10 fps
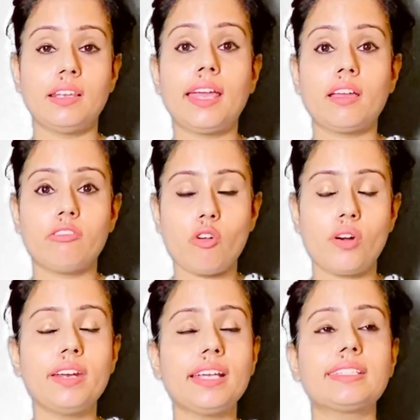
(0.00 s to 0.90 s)
Like for
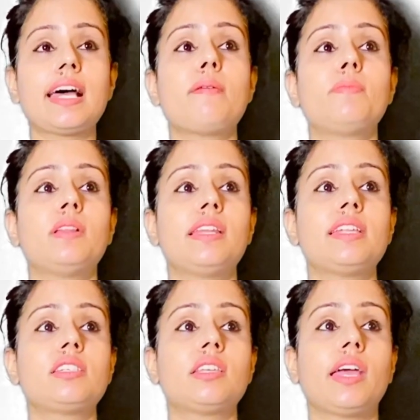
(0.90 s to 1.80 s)
an example,
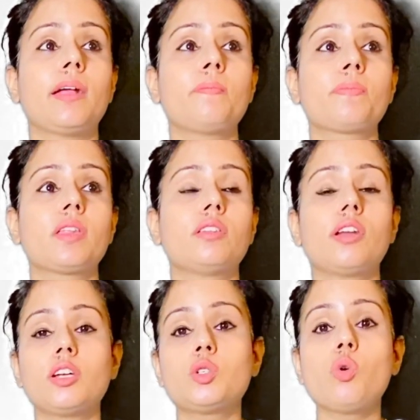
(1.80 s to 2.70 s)
let's say there
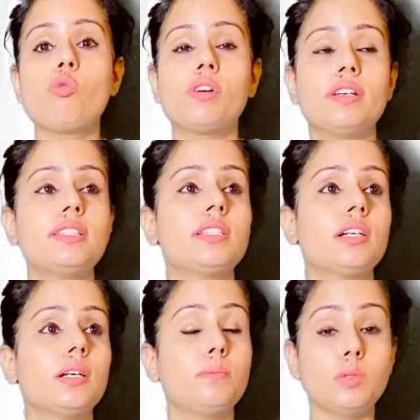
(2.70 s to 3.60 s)
are two words,
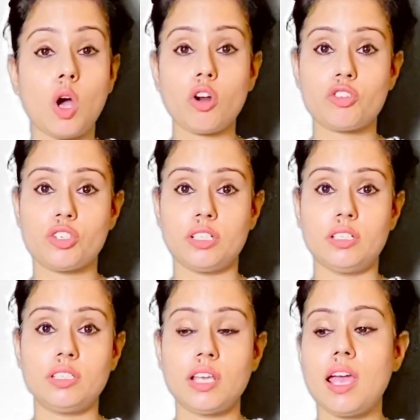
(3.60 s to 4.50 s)

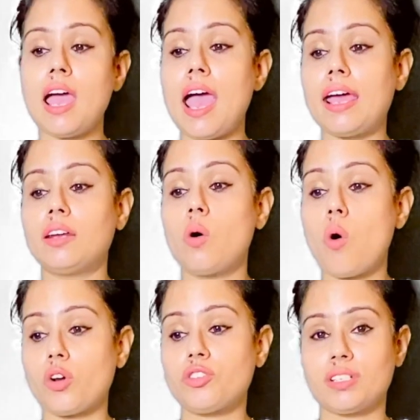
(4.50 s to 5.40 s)
obnoxious and
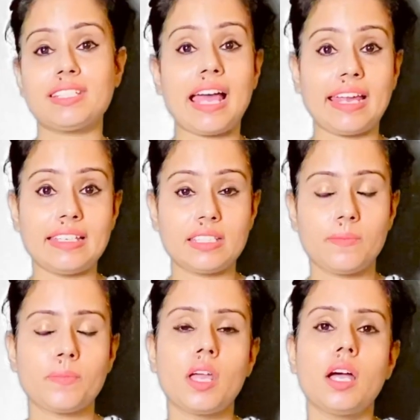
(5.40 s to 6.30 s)

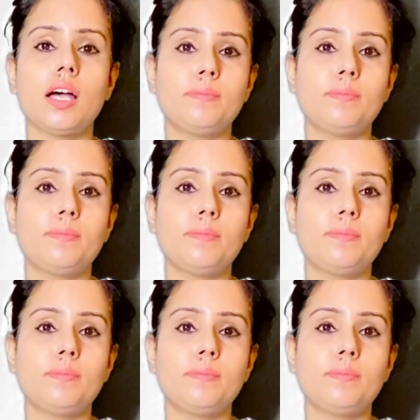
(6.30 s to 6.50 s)
ostracize.